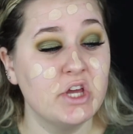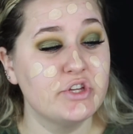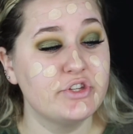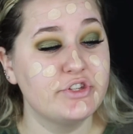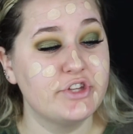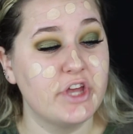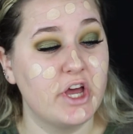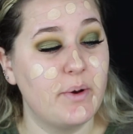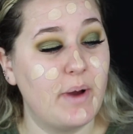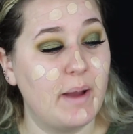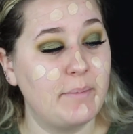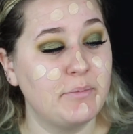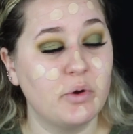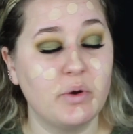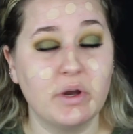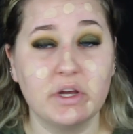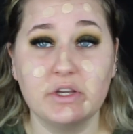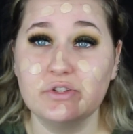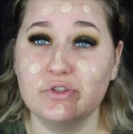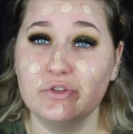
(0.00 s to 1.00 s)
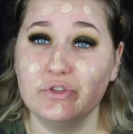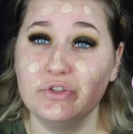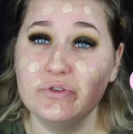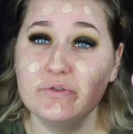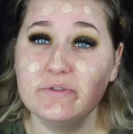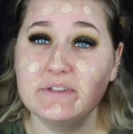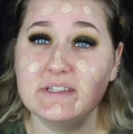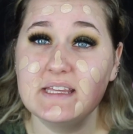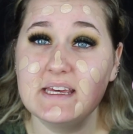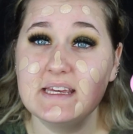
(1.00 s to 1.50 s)
So I'm going to
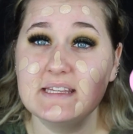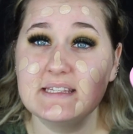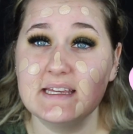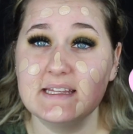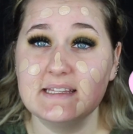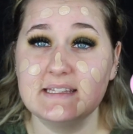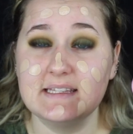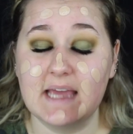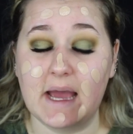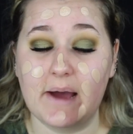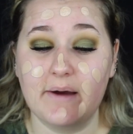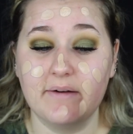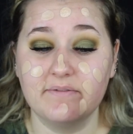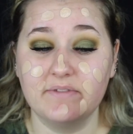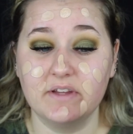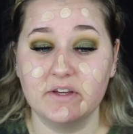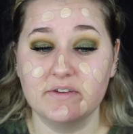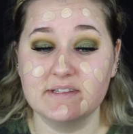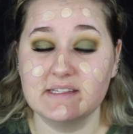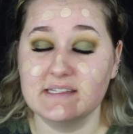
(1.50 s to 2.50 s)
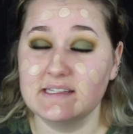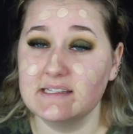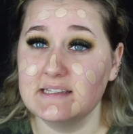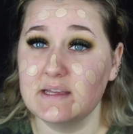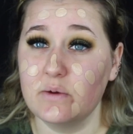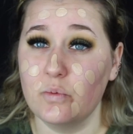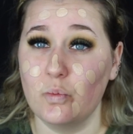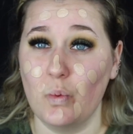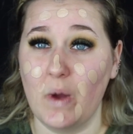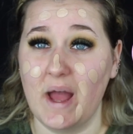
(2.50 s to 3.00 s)
use this and see how it feels. This is
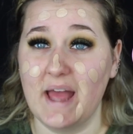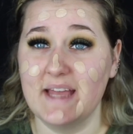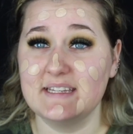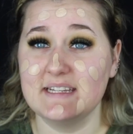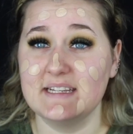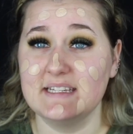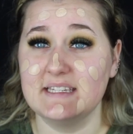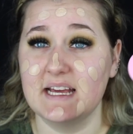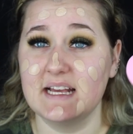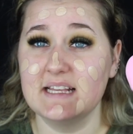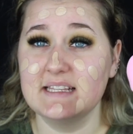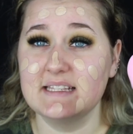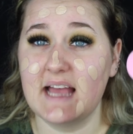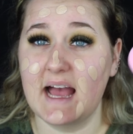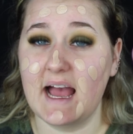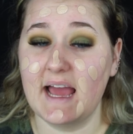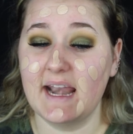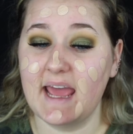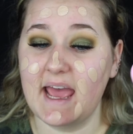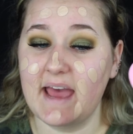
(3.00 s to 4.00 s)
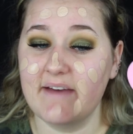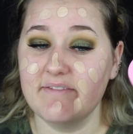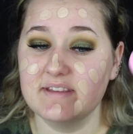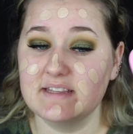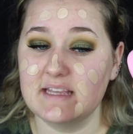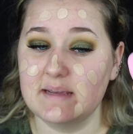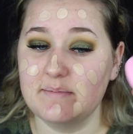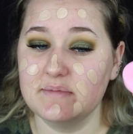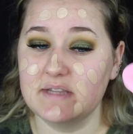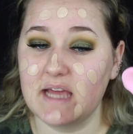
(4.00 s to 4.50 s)
it wet. It does kind of have the
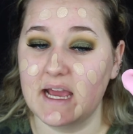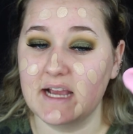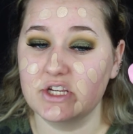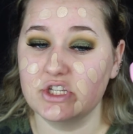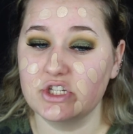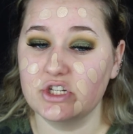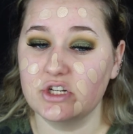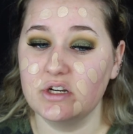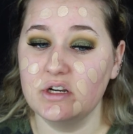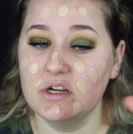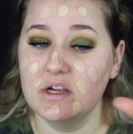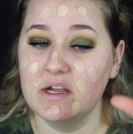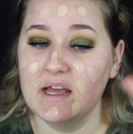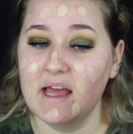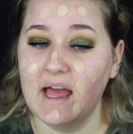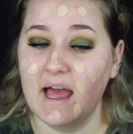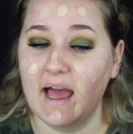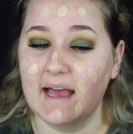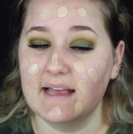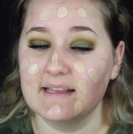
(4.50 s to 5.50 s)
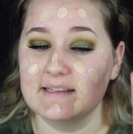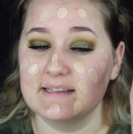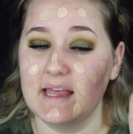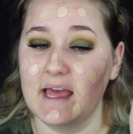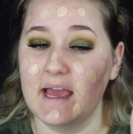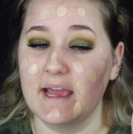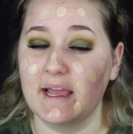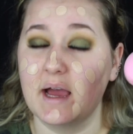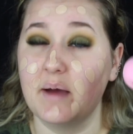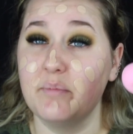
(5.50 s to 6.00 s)
same texture as
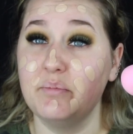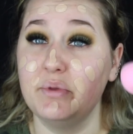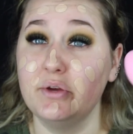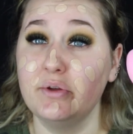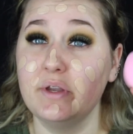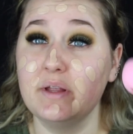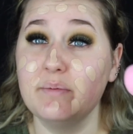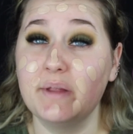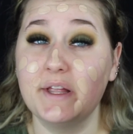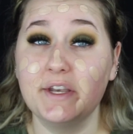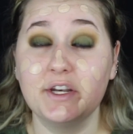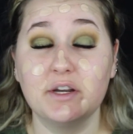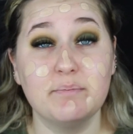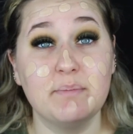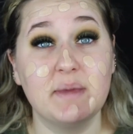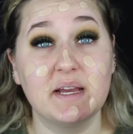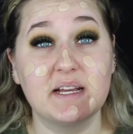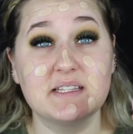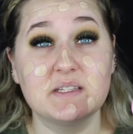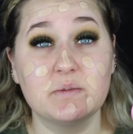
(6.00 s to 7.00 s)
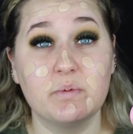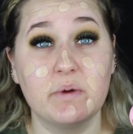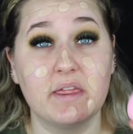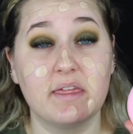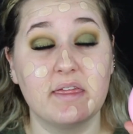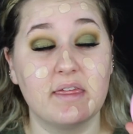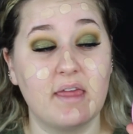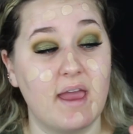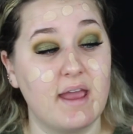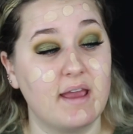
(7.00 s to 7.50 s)
like a beauty blender mixed
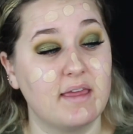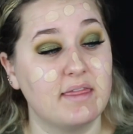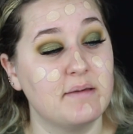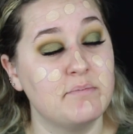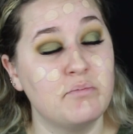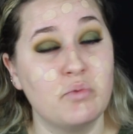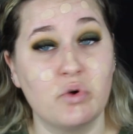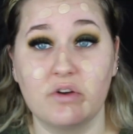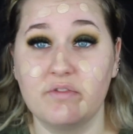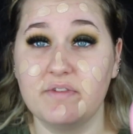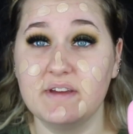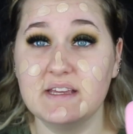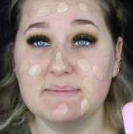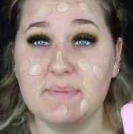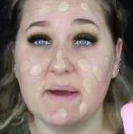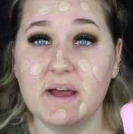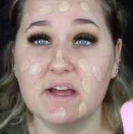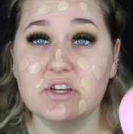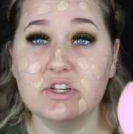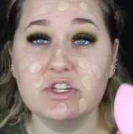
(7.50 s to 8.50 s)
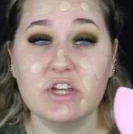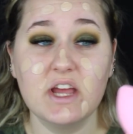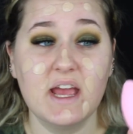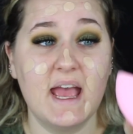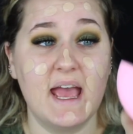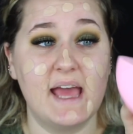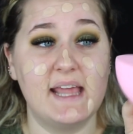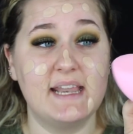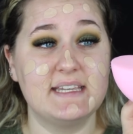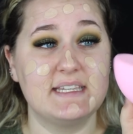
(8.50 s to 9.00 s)
with like the Morphe sponge,
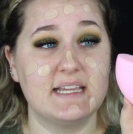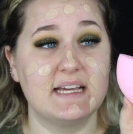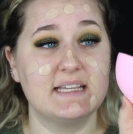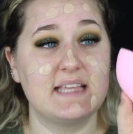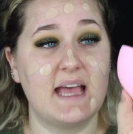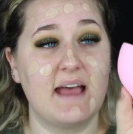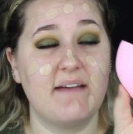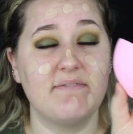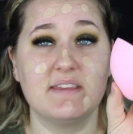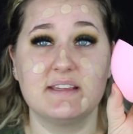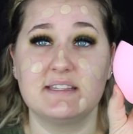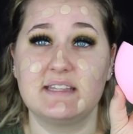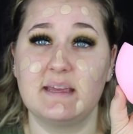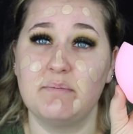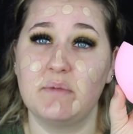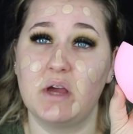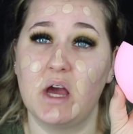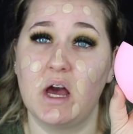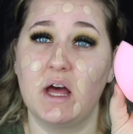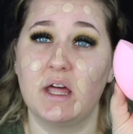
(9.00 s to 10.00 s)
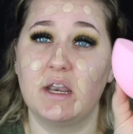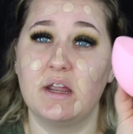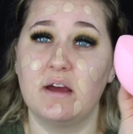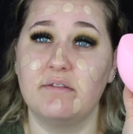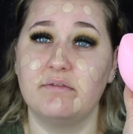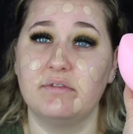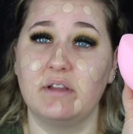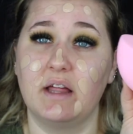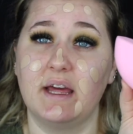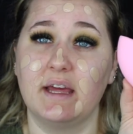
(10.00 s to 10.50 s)
and it does have the same cut
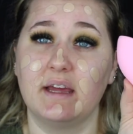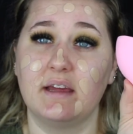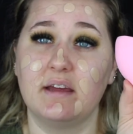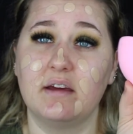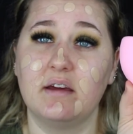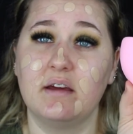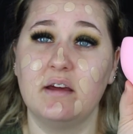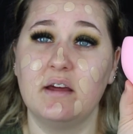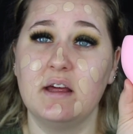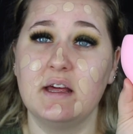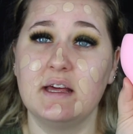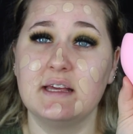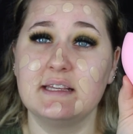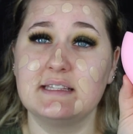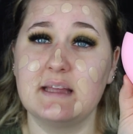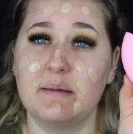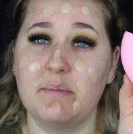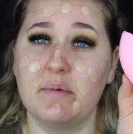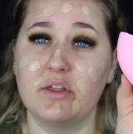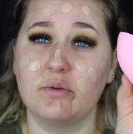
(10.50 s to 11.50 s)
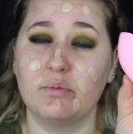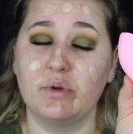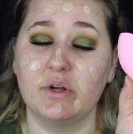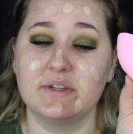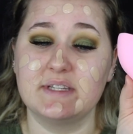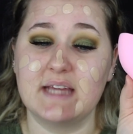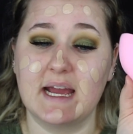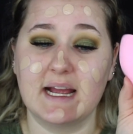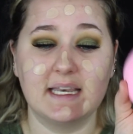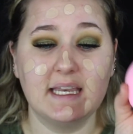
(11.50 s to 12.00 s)
of like some of the
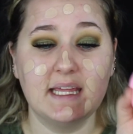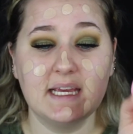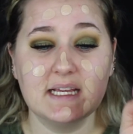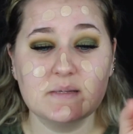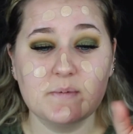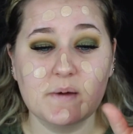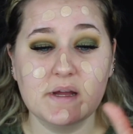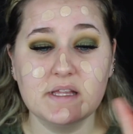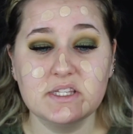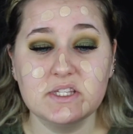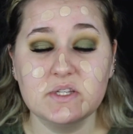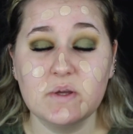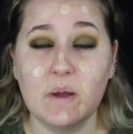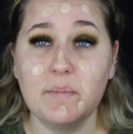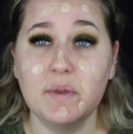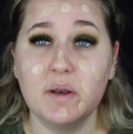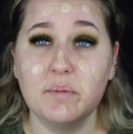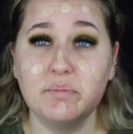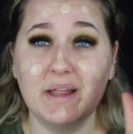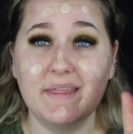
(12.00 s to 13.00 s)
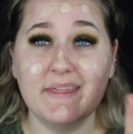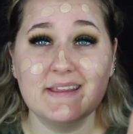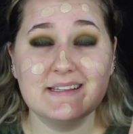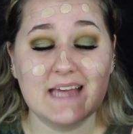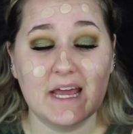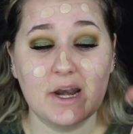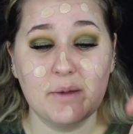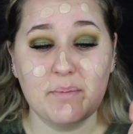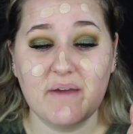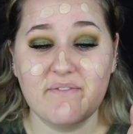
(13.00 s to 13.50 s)
Real Techniques ones. So I'm going to blend this
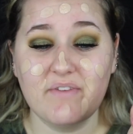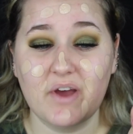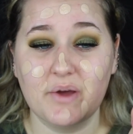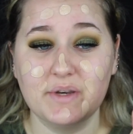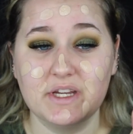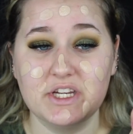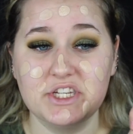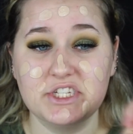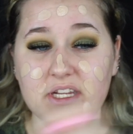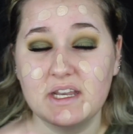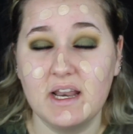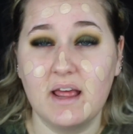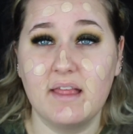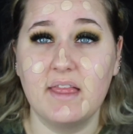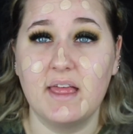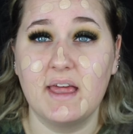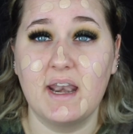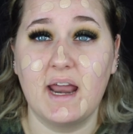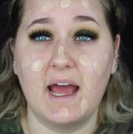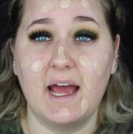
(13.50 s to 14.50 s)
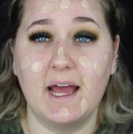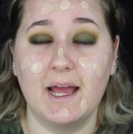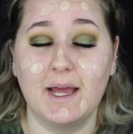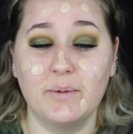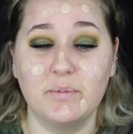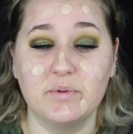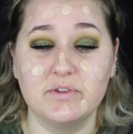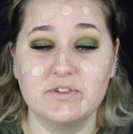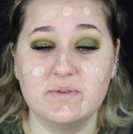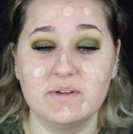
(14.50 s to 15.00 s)
out on my foundation, and then
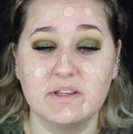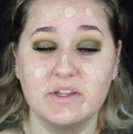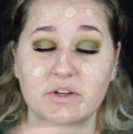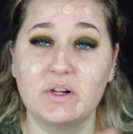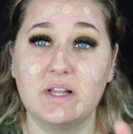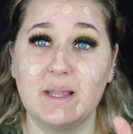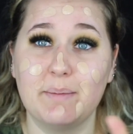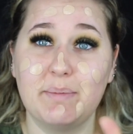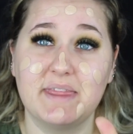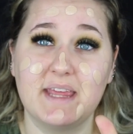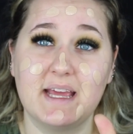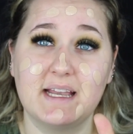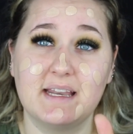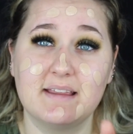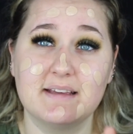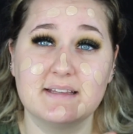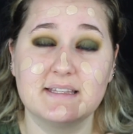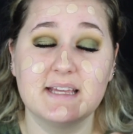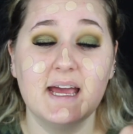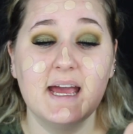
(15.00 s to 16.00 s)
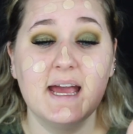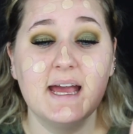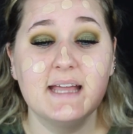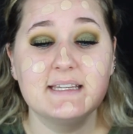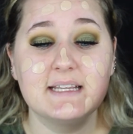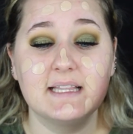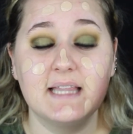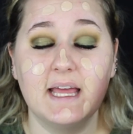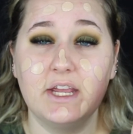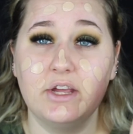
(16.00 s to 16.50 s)
I will do a little clip at the end of this
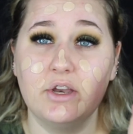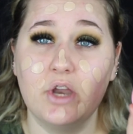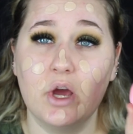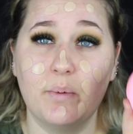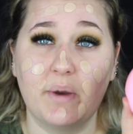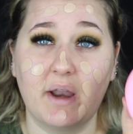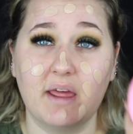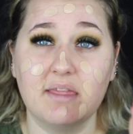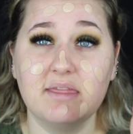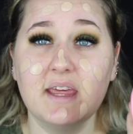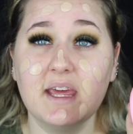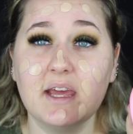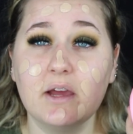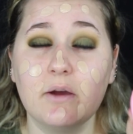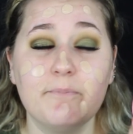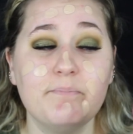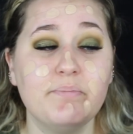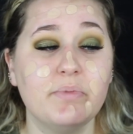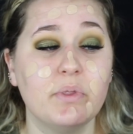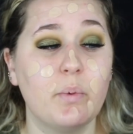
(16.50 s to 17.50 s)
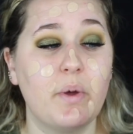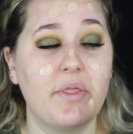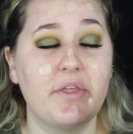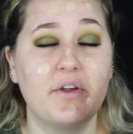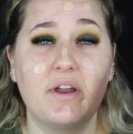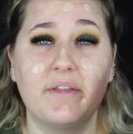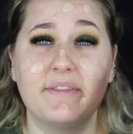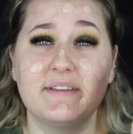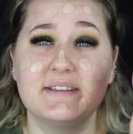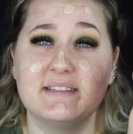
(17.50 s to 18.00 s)
to let you know what I think, whether
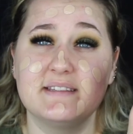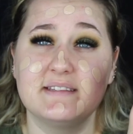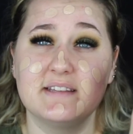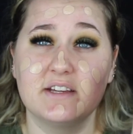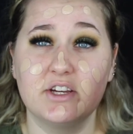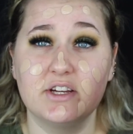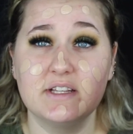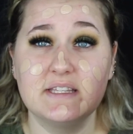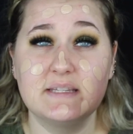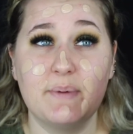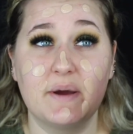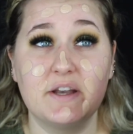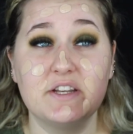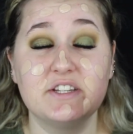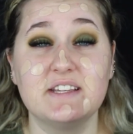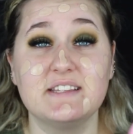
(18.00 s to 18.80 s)
or not this is a good sponge.